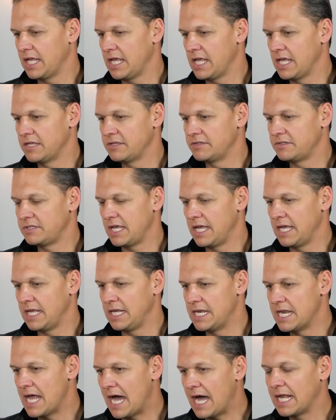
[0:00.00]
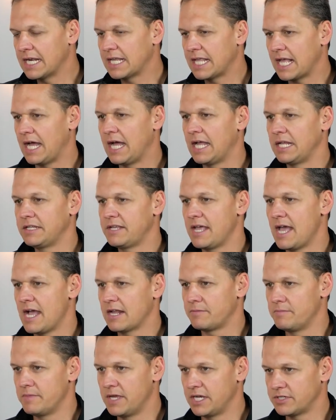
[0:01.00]
is a
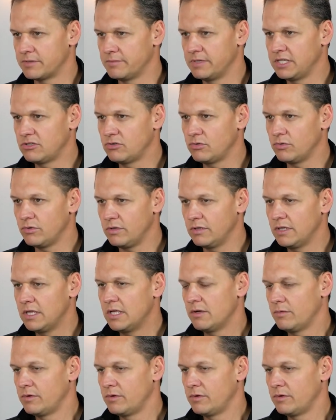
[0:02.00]
non-contact measurement tool,